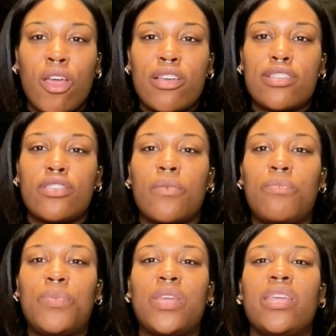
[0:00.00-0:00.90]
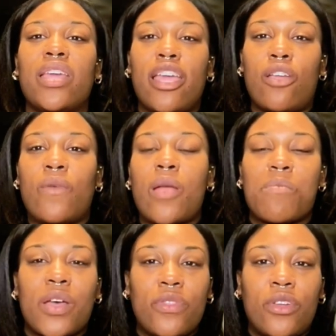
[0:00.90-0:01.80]
So be a
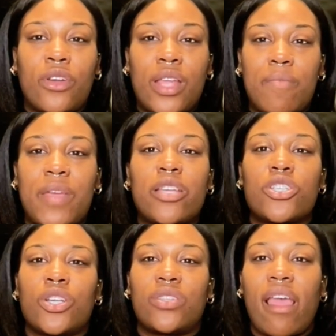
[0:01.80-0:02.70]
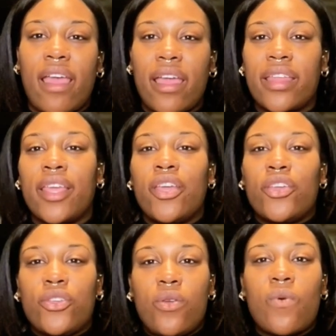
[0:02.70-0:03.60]
great mother and make sure that
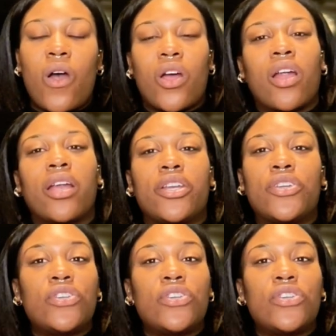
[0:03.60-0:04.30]
you are